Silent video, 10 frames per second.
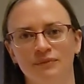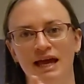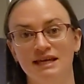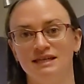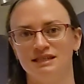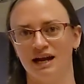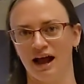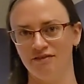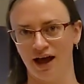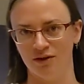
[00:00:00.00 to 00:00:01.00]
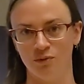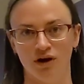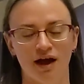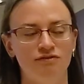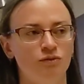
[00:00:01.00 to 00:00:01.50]
cases that I've had
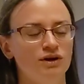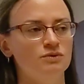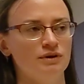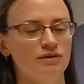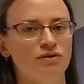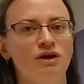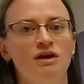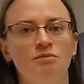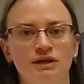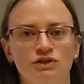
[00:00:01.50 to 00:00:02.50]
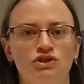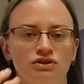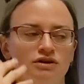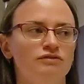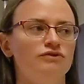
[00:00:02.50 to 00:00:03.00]
where I've worked with pinched
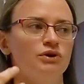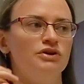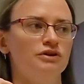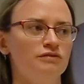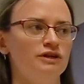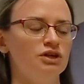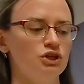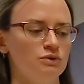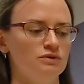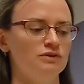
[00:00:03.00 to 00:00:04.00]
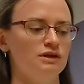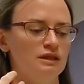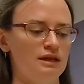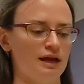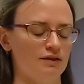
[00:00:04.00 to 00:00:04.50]
nerve or nerve issues in
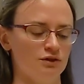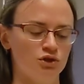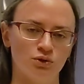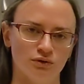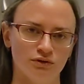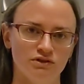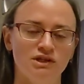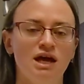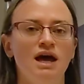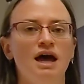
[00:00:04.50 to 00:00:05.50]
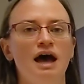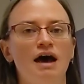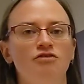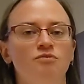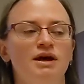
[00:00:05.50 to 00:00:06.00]
the neck and the shoulders
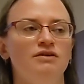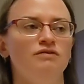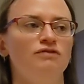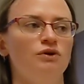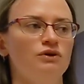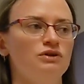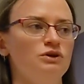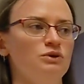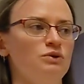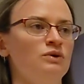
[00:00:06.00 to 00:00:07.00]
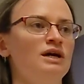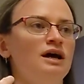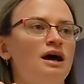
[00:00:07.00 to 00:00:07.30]
have been folks who,